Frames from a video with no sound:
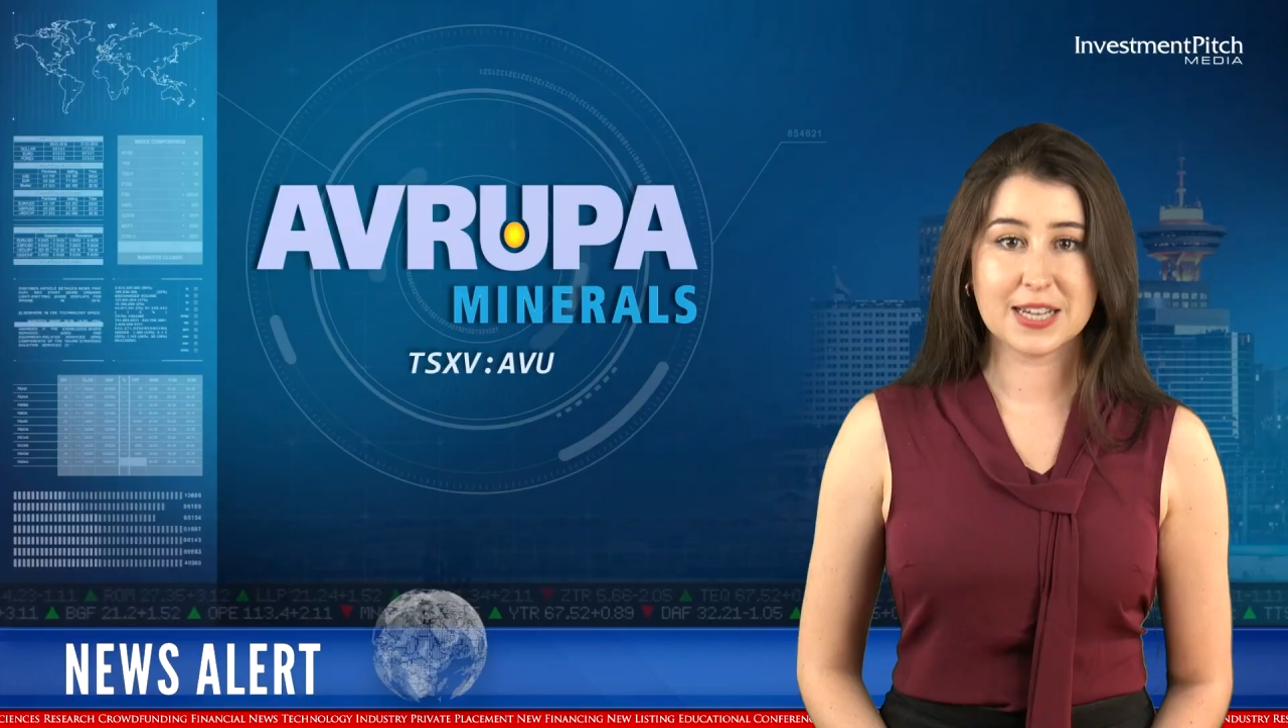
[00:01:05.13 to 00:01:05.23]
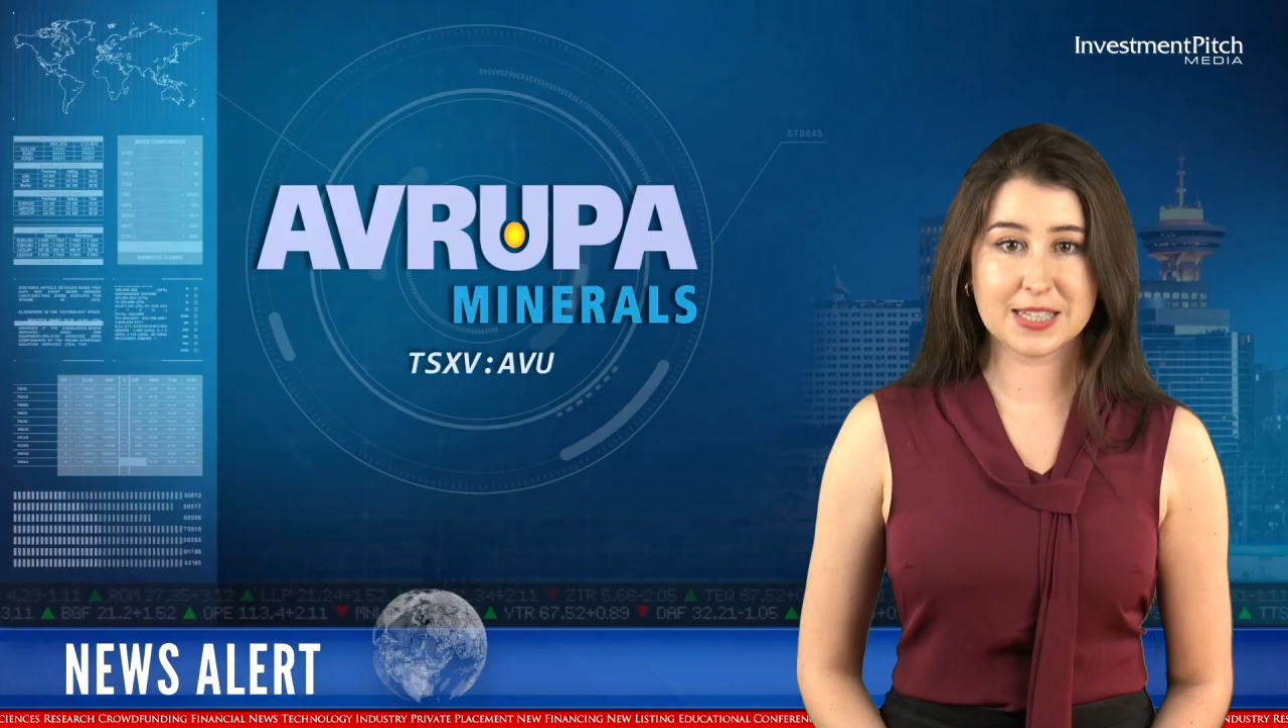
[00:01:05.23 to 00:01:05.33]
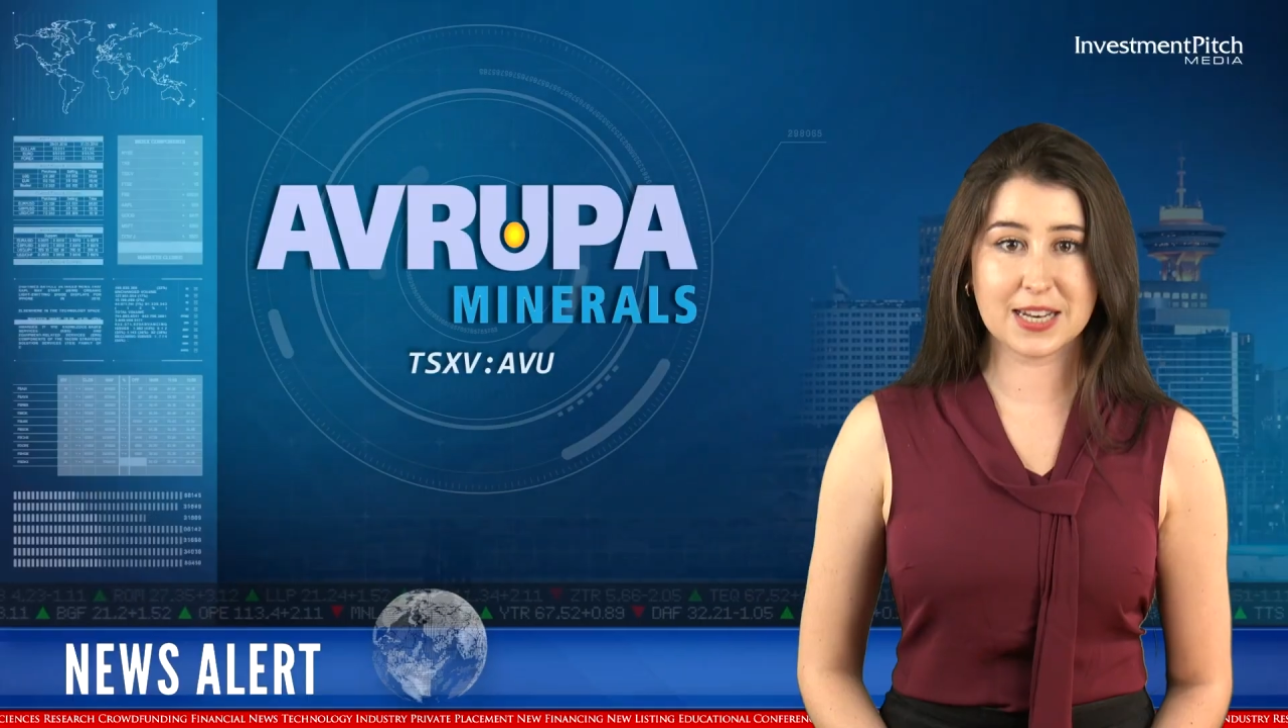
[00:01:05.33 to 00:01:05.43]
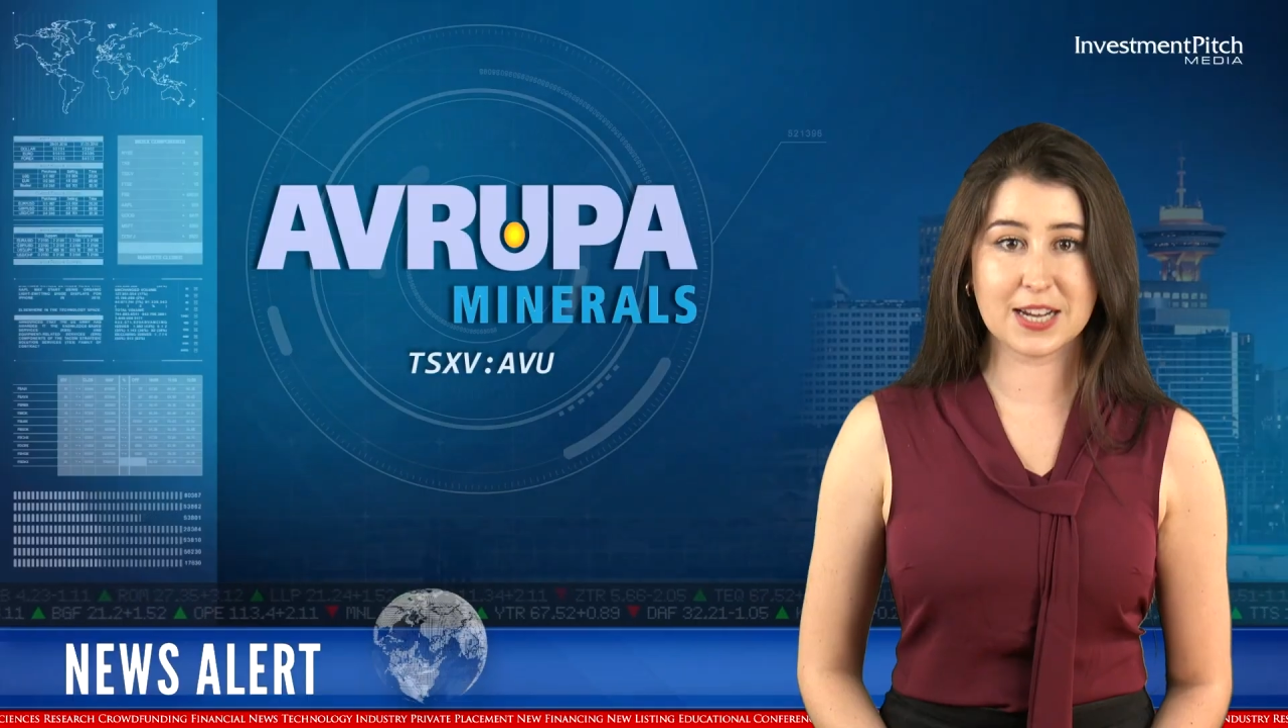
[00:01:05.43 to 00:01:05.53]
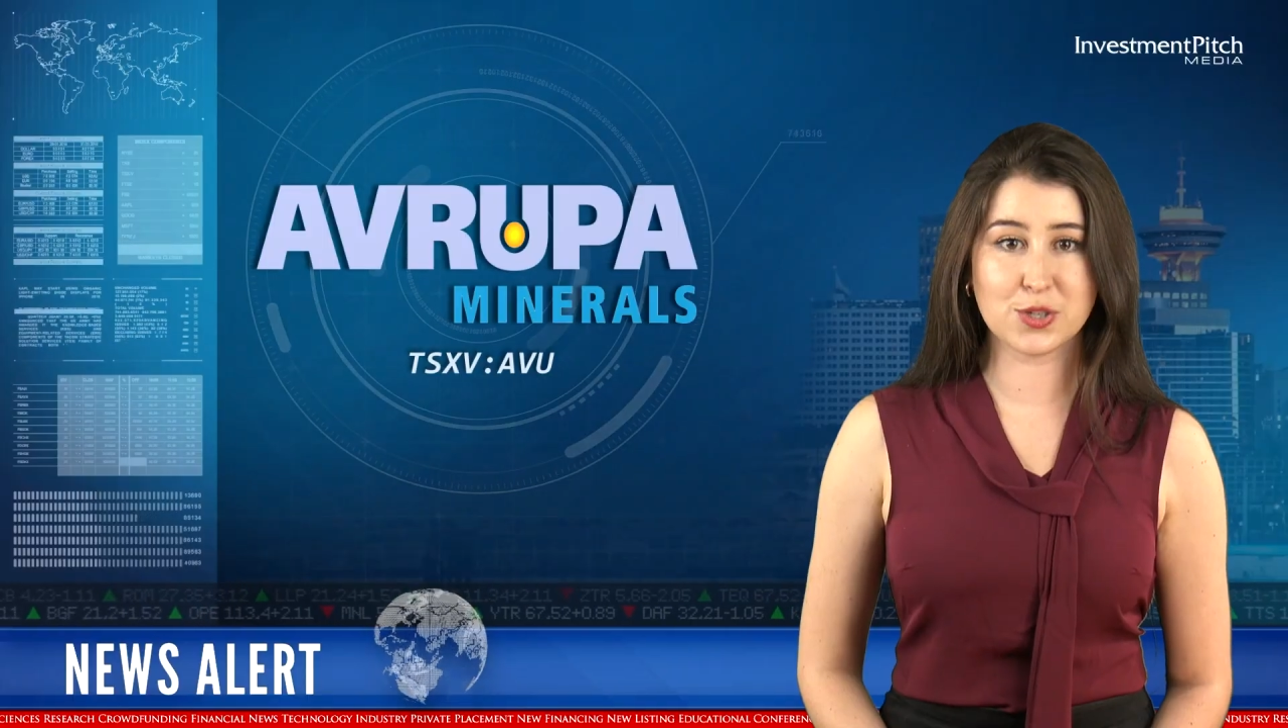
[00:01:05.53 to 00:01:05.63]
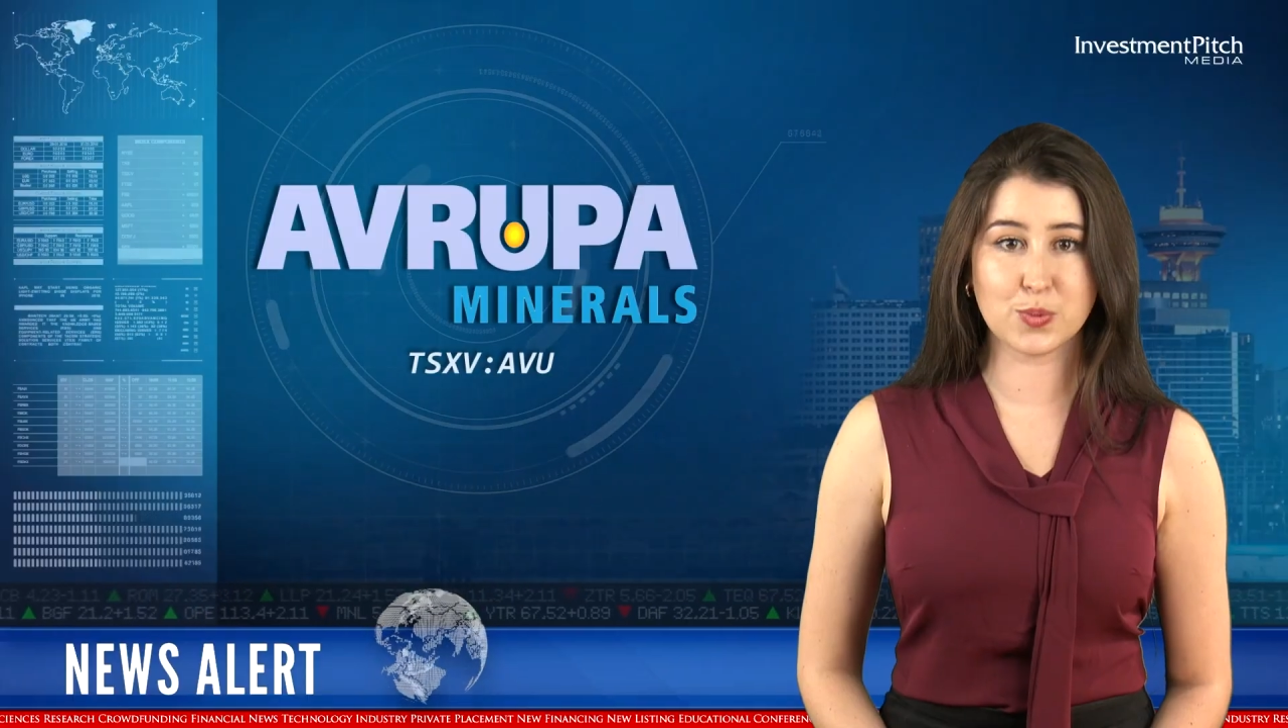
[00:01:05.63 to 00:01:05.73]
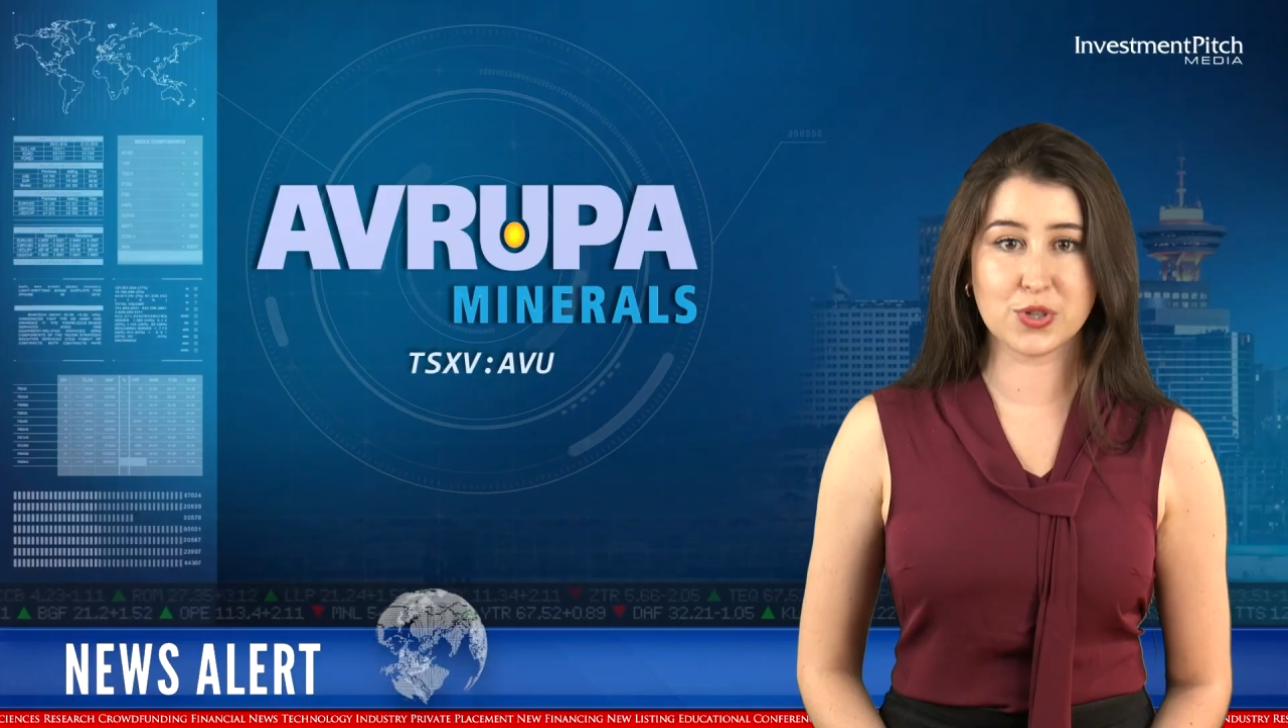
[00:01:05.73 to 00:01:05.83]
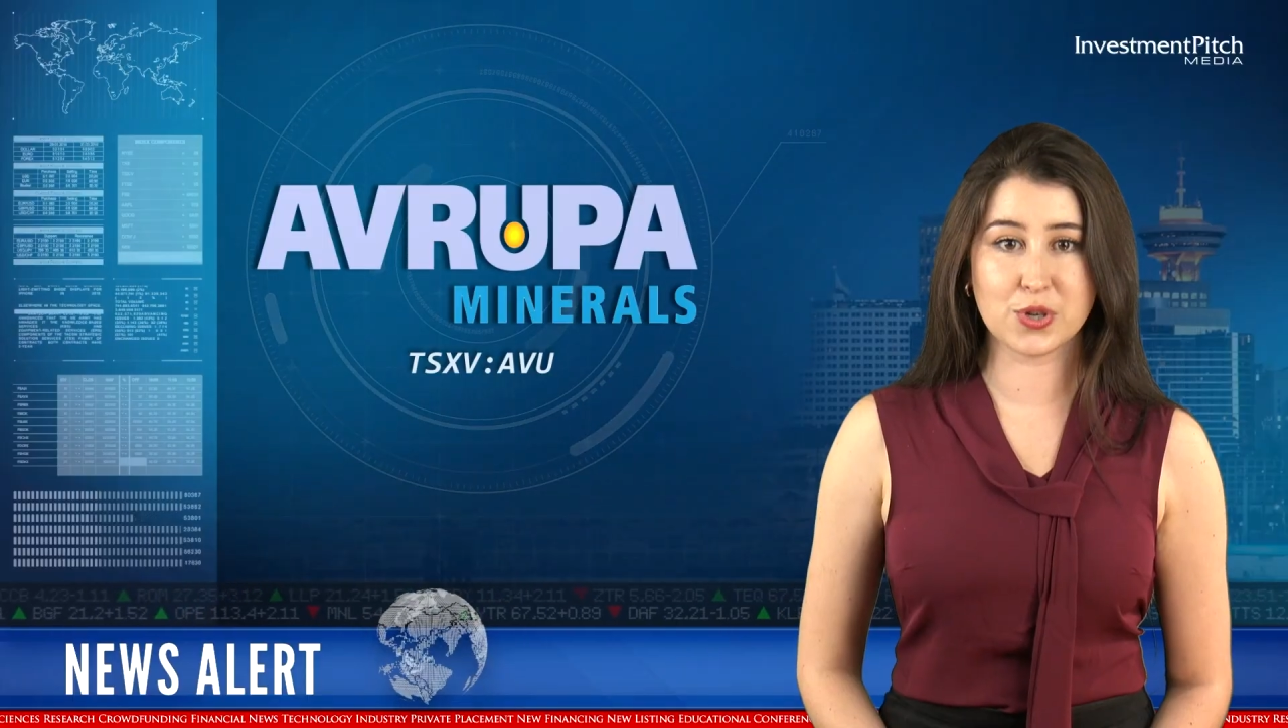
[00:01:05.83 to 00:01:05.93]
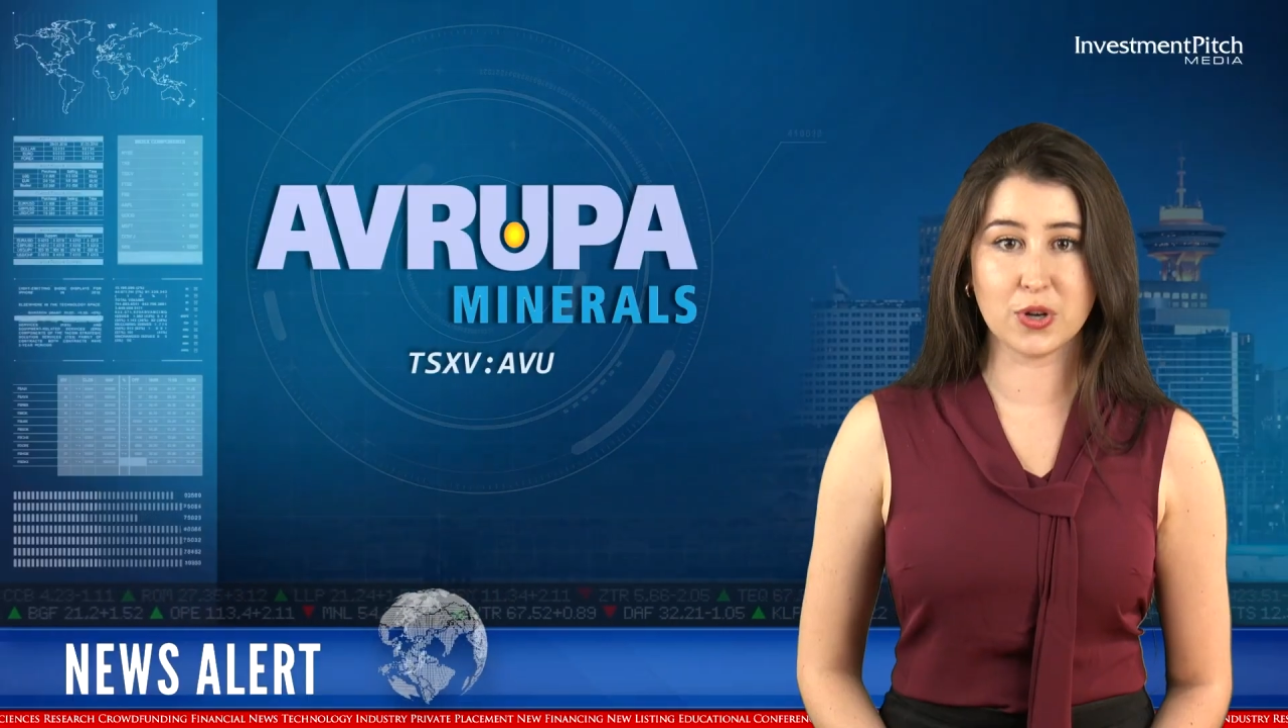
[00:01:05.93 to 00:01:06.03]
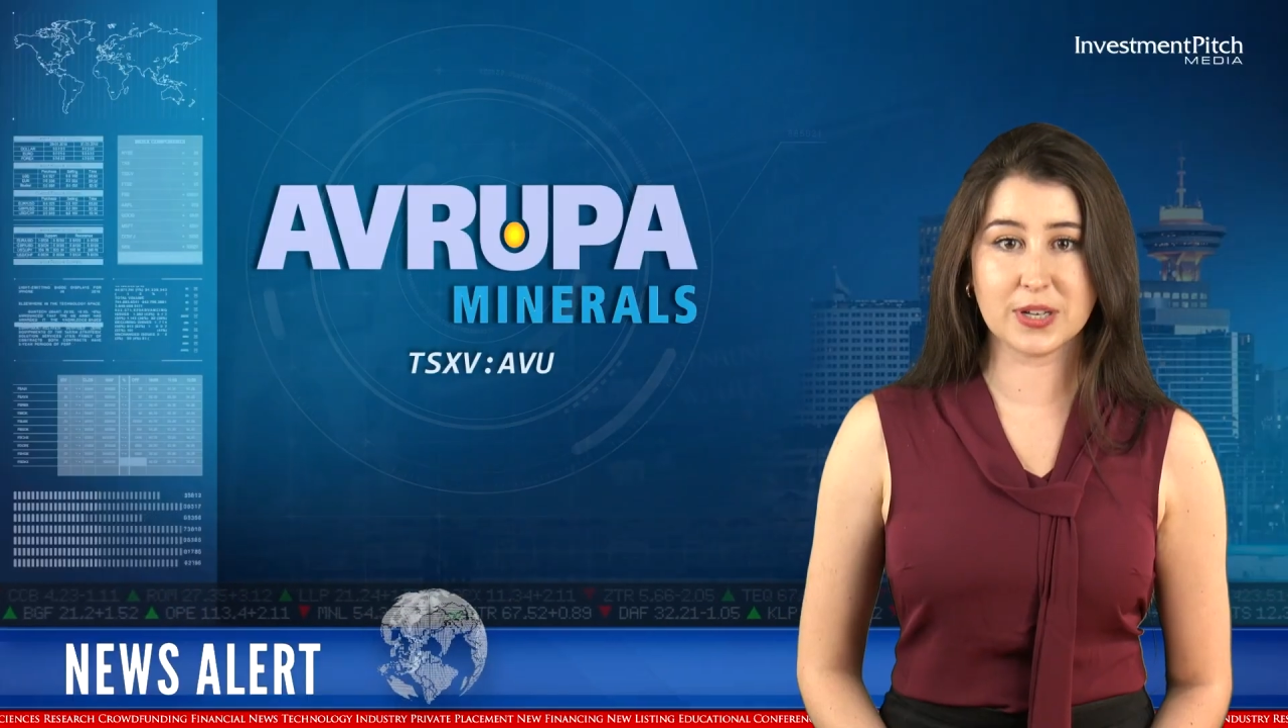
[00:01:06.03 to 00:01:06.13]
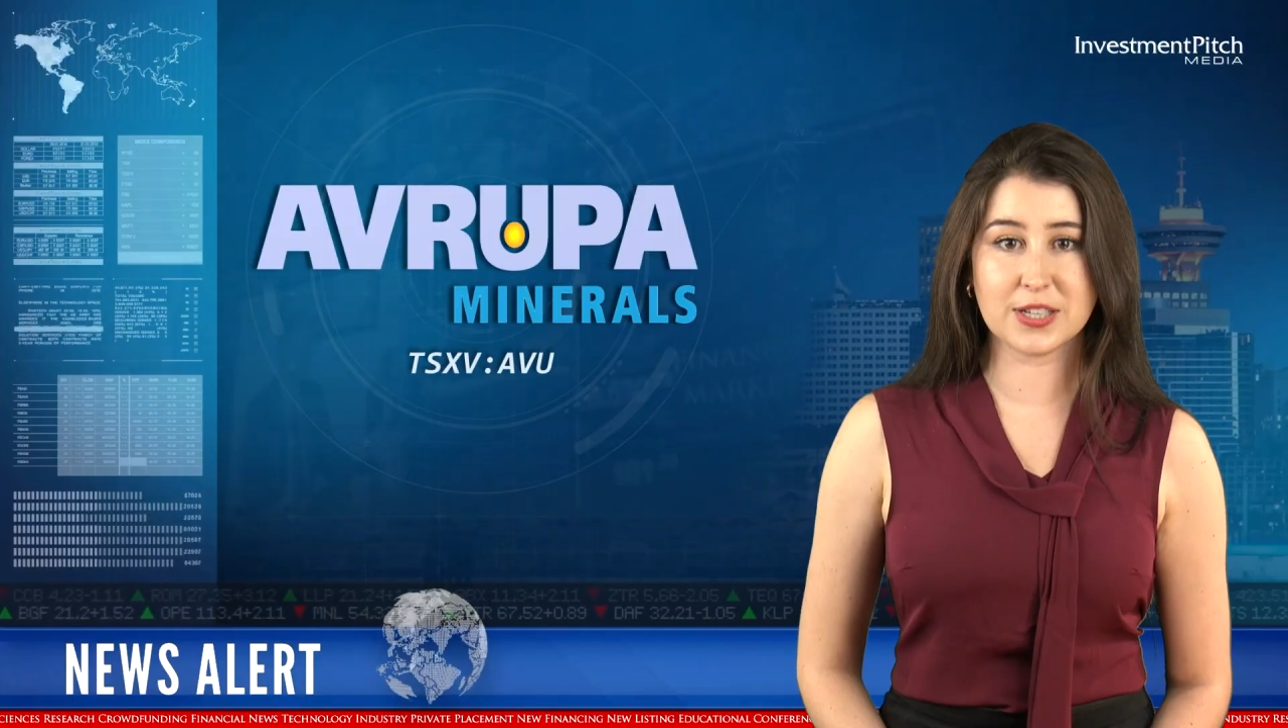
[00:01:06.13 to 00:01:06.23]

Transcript: Today's result